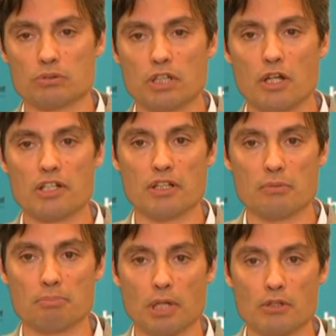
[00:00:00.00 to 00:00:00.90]
noting
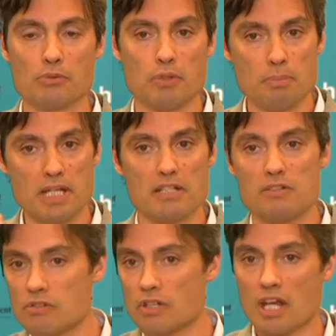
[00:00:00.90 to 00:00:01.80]
that blokes with
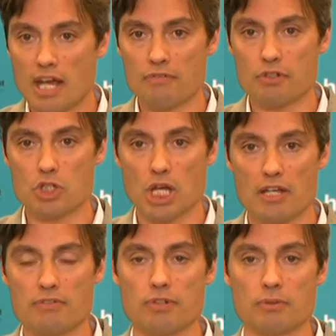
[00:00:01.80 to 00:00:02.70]
beards have to
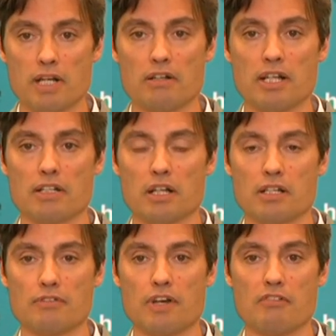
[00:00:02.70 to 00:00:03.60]
shave to wear an
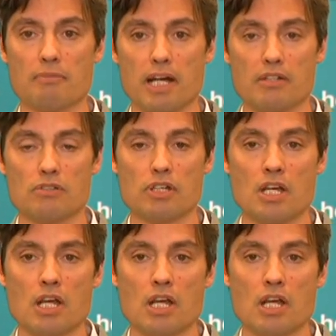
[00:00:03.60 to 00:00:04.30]
N95 mask.